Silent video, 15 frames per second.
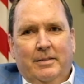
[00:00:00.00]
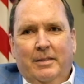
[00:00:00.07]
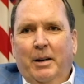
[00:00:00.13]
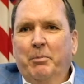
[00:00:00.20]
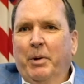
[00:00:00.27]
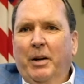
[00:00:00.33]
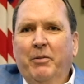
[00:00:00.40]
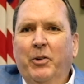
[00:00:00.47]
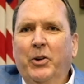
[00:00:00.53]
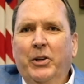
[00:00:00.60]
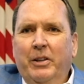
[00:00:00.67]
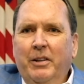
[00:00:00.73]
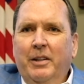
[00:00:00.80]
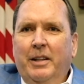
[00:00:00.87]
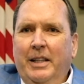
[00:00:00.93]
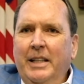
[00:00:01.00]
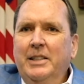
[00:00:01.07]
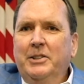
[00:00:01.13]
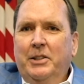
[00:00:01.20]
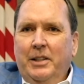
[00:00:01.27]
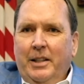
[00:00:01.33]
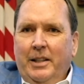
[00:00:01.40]
I'm not very good at
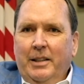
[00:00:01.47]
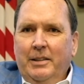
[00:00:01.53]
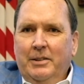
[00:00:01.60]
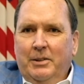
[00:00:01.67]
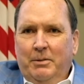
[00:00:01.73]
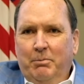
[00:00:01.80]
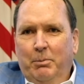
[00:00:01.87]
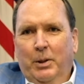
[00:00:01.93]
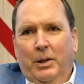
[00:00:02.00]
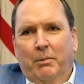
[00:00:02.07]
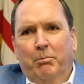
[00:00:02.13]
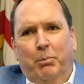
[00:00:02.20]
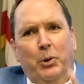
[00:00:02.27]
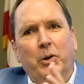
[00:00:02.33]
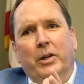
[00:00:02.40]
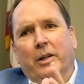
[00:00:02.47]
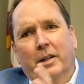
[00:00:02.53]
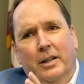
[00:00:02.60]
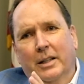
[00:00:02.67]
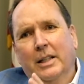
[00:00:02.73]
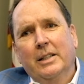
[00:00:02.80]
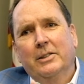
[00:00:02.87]
these things, but I'm pretty good
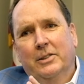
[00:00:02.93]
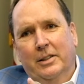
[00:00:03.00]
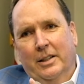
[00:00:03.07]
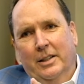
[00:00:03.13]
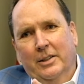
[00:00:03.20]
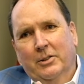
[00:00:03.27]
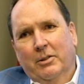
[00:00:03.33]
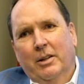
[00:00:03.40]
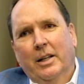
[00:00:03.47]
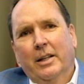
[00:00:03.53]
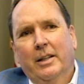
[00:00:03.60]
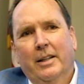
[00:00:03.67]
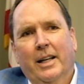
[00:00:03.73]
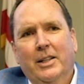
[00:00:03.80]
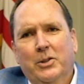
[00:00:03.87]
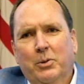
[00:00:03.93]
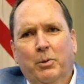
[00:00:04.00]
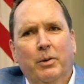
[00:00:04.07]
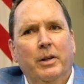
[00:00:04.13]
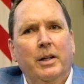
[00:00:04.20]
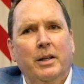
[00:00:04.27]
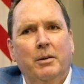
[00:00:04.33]
at these things, right? Mm-hmm. And that
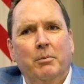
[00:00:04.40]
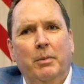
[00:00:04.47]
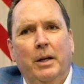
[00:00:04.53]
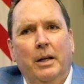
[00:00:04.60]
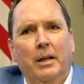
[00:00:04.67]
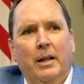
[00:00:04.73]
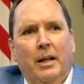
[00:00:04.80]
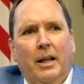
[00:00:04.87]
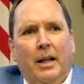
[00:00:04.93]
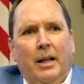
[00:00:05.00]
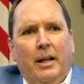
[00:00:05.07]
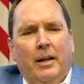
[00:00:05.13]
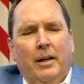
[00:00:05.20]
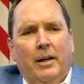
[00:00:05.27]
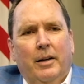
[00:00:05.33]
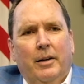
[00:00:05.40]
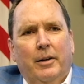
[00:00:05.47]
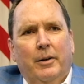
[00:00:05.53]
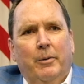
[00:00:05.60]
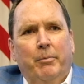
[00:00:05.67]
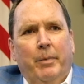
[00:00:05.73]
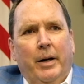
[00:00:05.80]
sort of hit me.
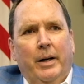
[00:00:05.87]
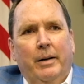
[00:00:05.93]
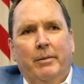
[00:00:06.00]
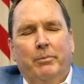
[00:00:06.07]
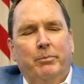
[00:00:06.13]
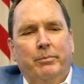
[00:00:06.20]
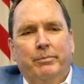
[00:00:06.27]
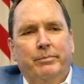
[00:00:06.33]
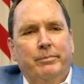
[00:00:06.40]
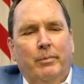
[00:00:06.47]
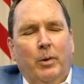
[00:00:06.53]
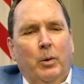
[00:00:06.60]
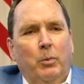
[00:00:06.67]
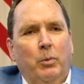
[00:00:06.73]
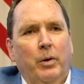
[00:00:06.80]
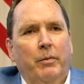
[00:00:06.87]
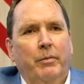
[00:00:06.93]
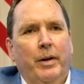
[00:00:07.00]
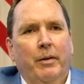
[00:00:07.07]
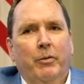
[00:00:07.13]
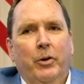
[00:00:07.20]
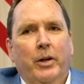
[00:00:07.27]
Um, I would have
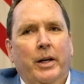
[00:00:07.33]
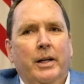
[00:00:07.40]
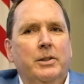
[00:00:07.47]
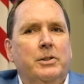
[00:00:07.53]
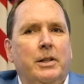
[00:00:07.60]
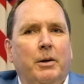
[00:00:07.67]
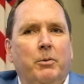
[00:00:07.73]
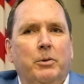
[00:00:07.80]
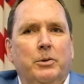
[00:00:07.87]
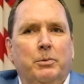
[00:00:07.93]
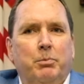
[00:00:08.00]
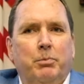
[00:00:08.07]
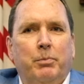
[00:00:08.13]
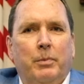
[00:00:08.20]
never guessed I was